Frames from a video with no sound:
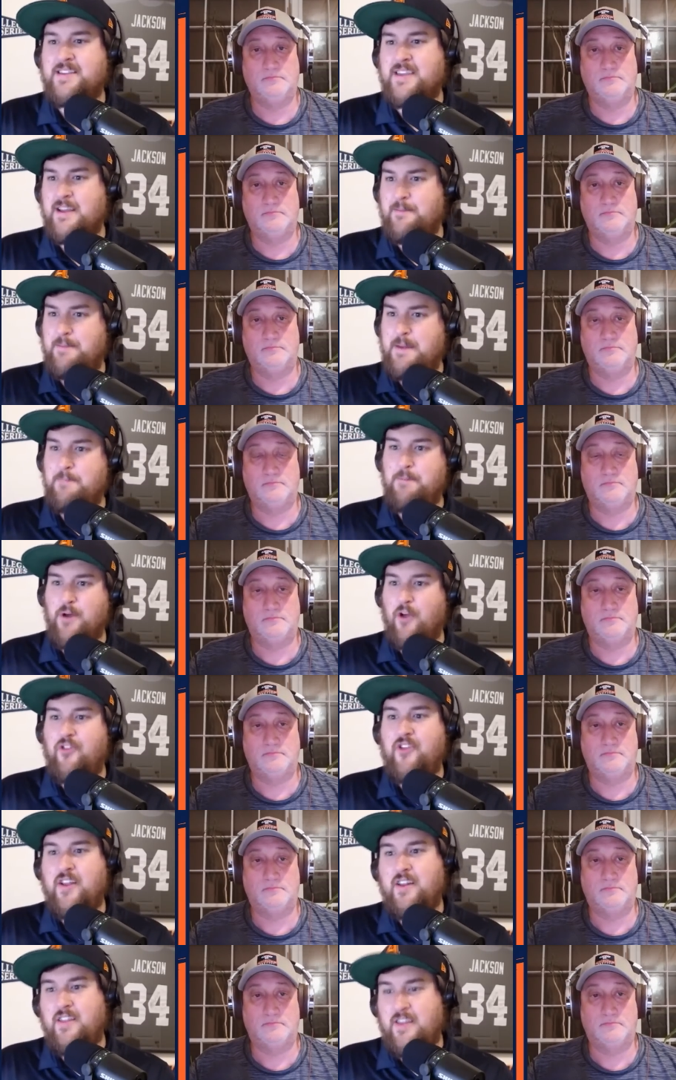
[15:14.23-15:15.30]
Speaker 1: can be built
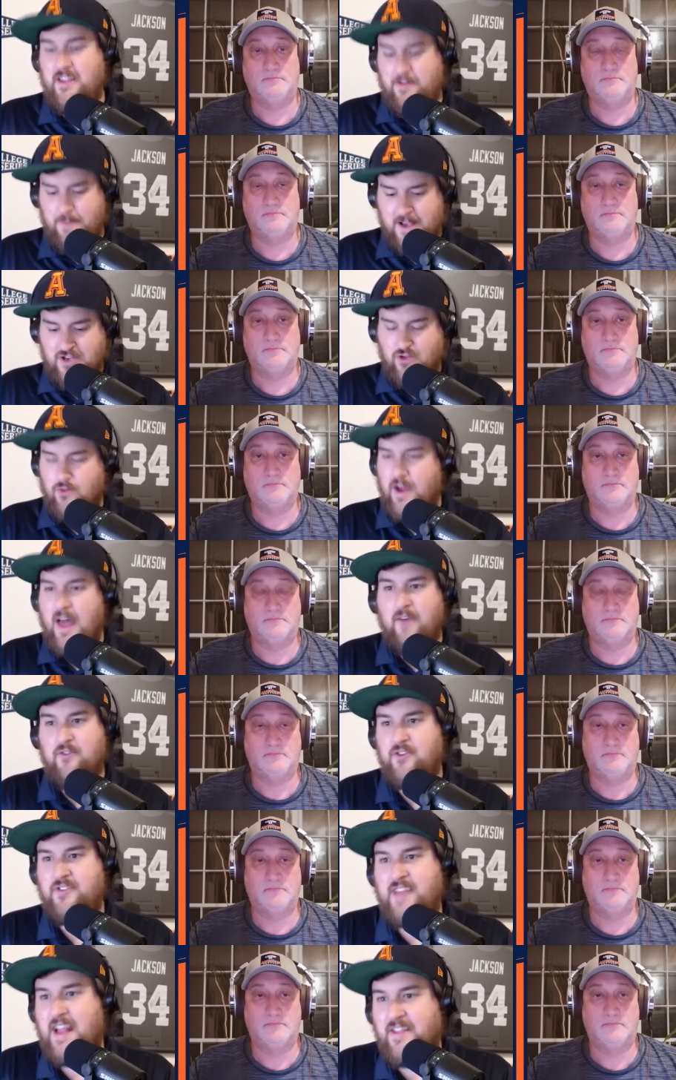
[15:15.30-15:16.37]
into these special
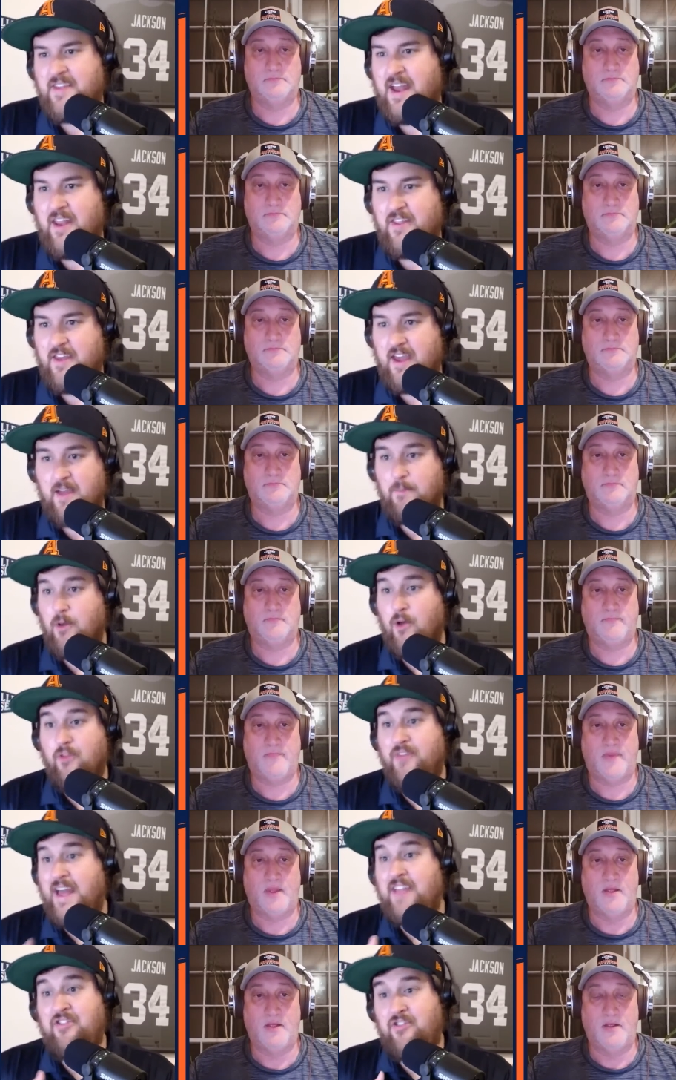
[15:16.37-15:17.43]
rivalries outside of the Egg Bowl.
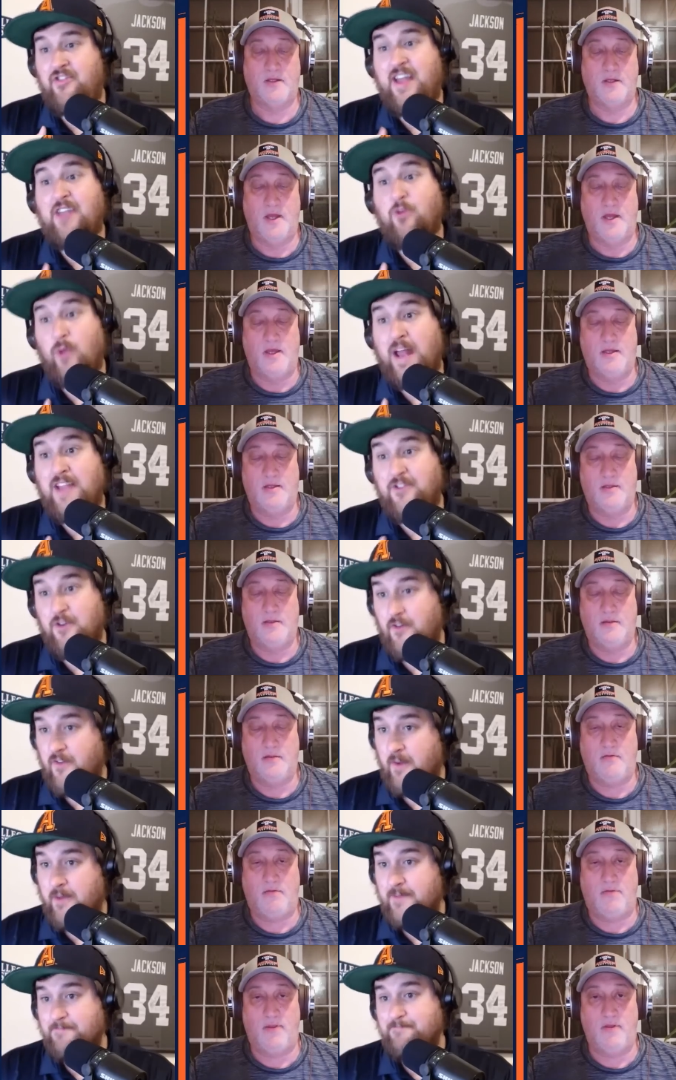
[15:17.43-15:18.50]
That's that's what I took from
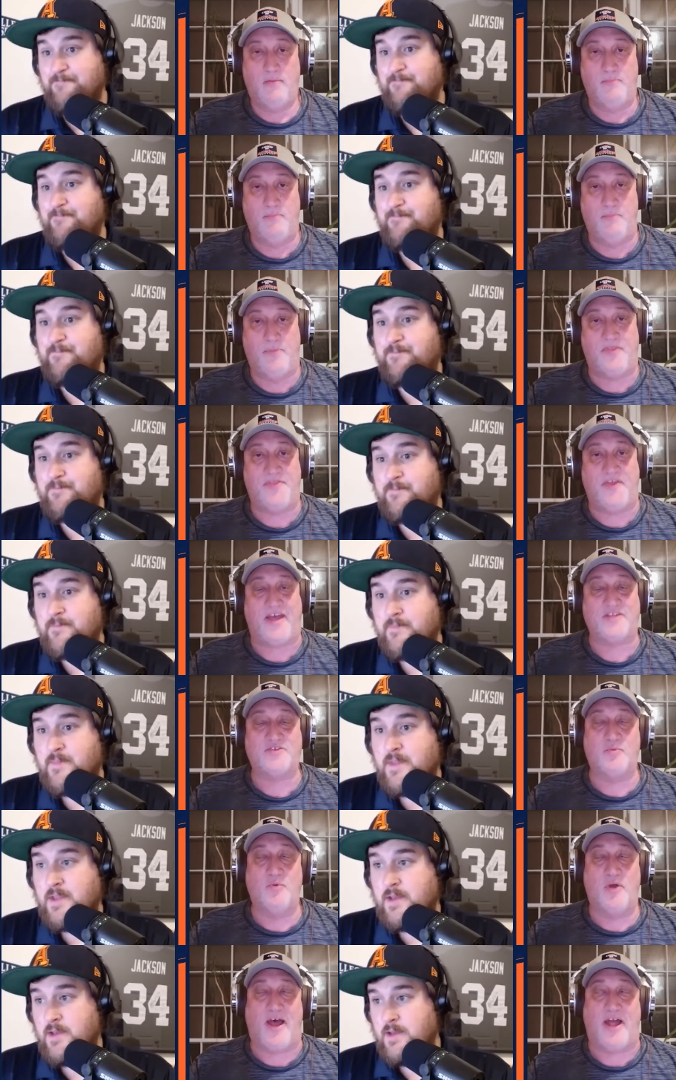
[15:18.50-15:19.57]
it. But that's
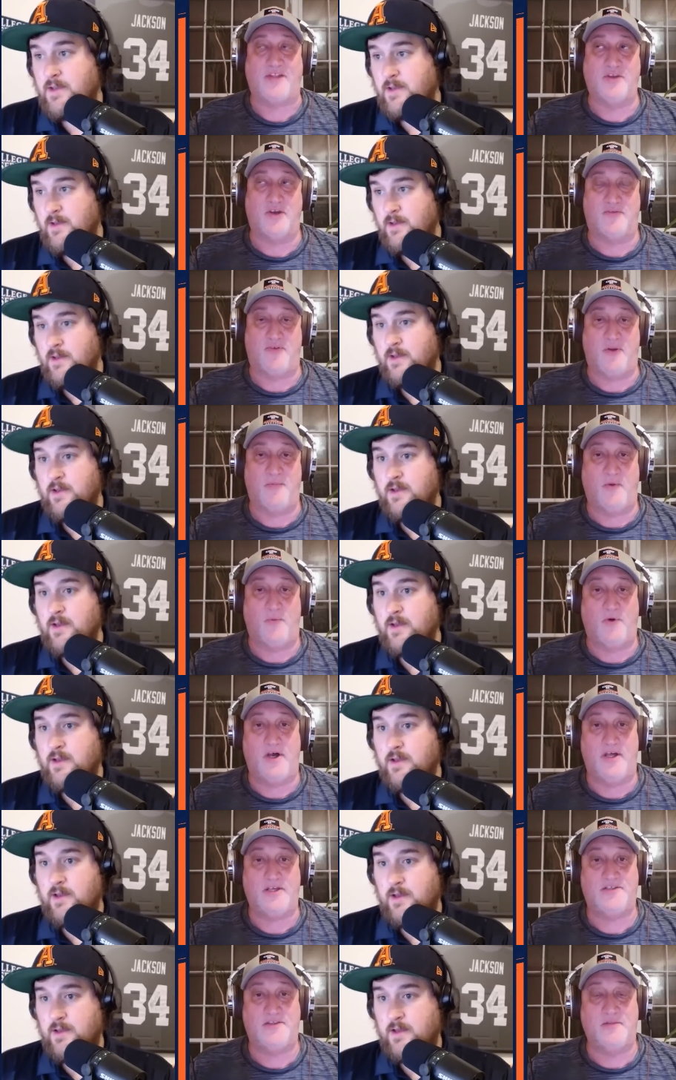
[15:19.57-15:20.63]
what I took from
Speaker 2: it
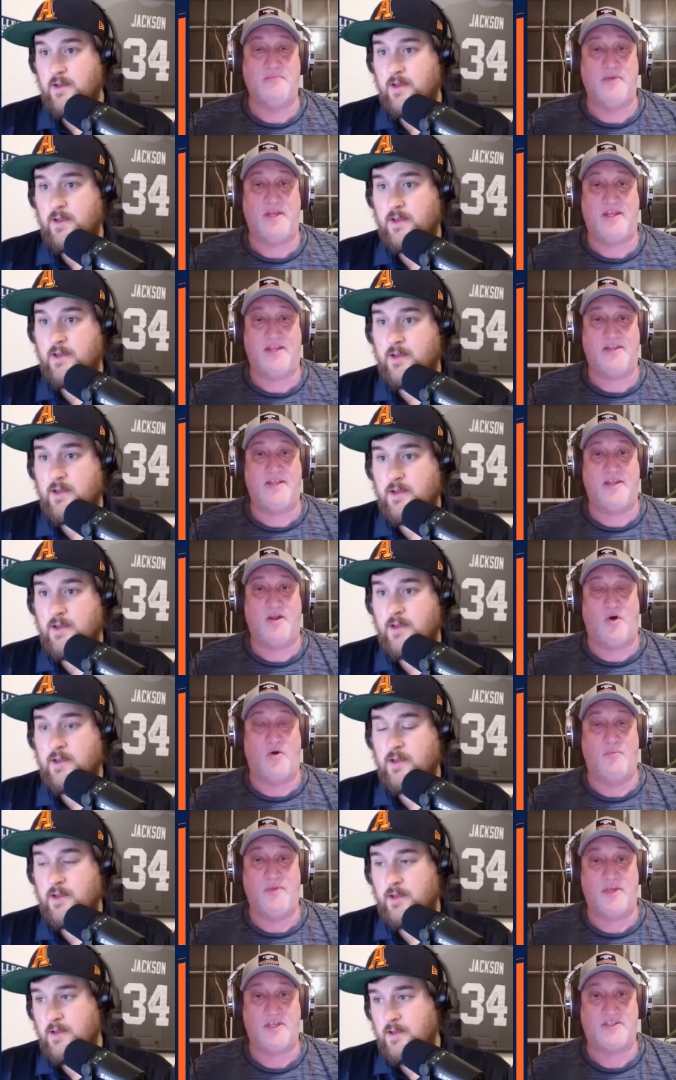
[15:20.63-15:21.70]
was the minute that Ole
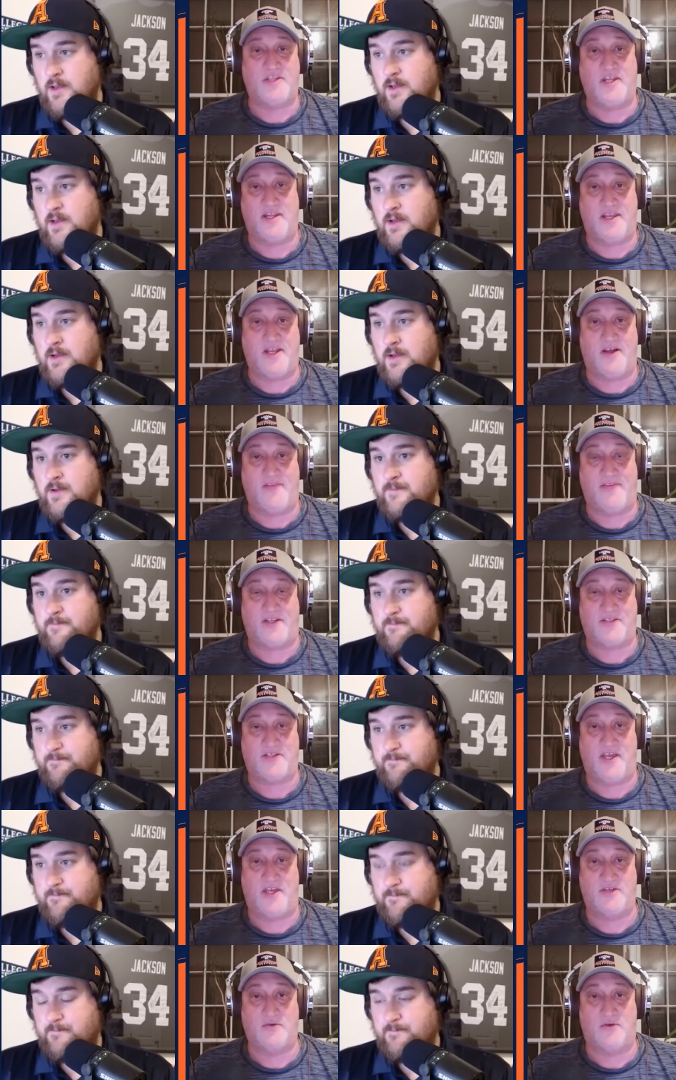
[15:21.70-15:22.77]
Miss didn't get on that
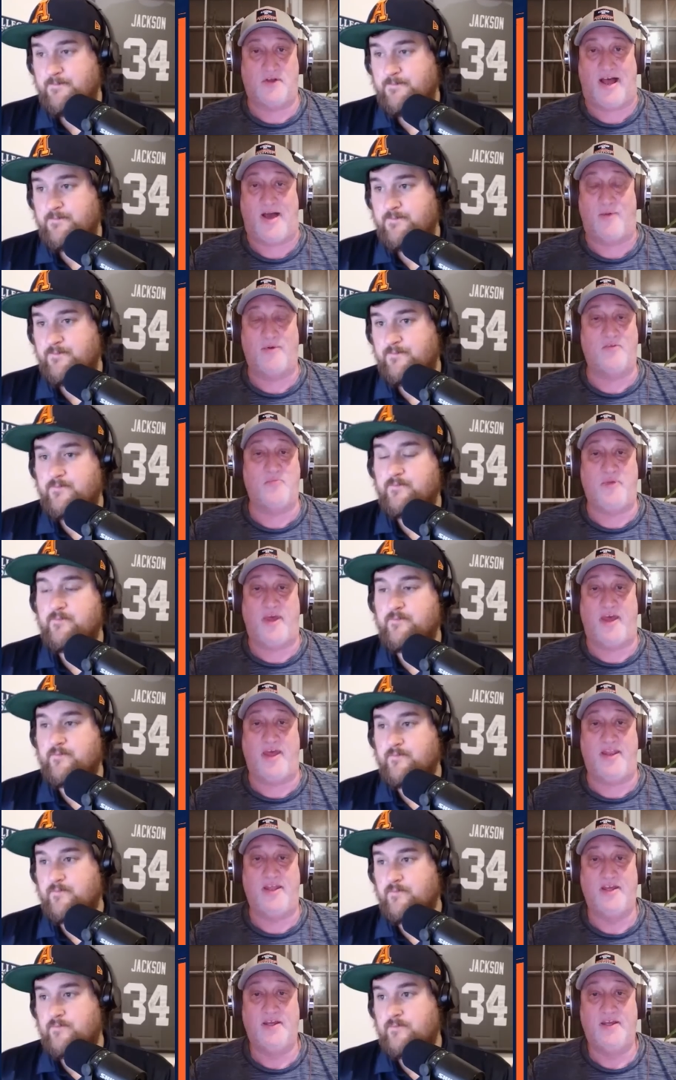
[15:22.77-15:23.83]
schedule, I would have
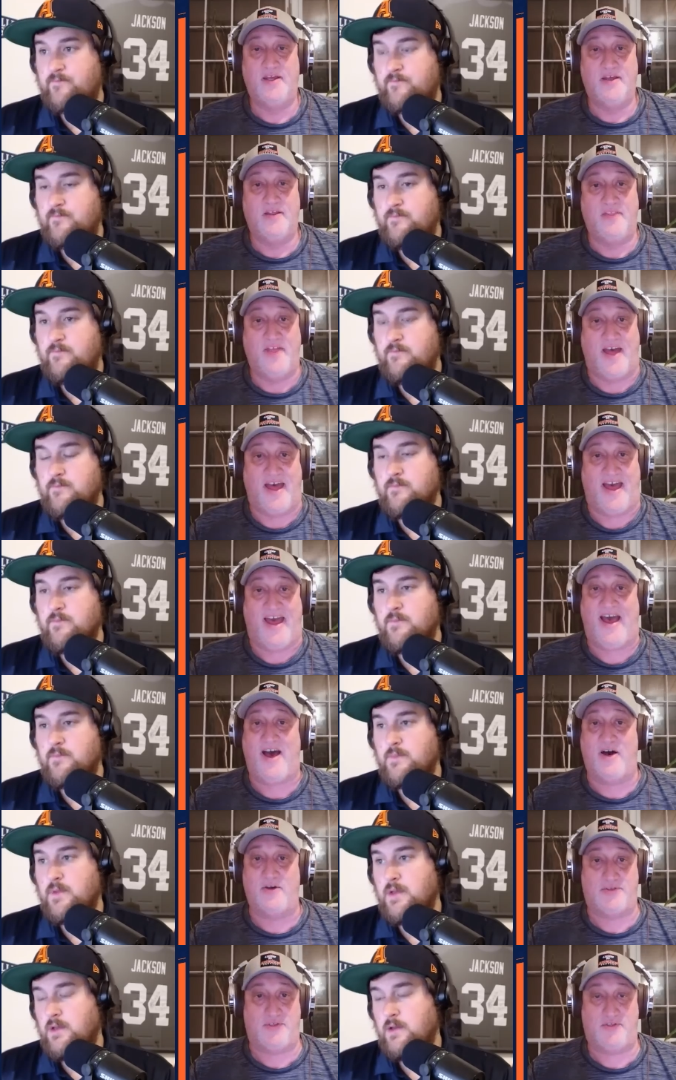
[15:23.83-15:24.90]
bet the
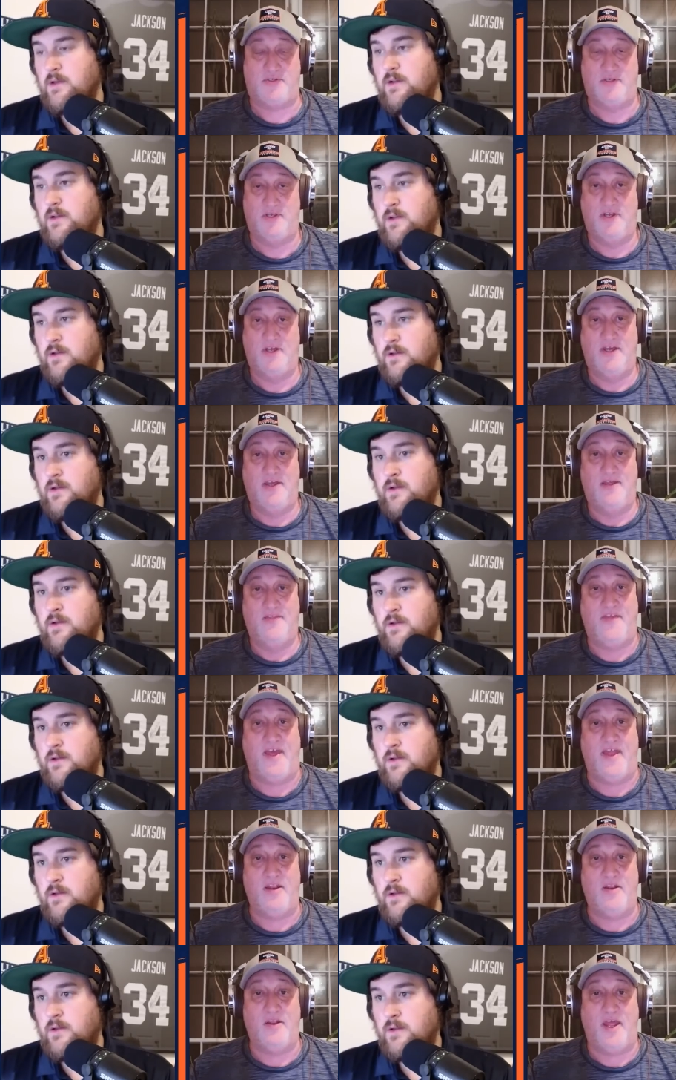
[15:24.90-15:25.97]
house that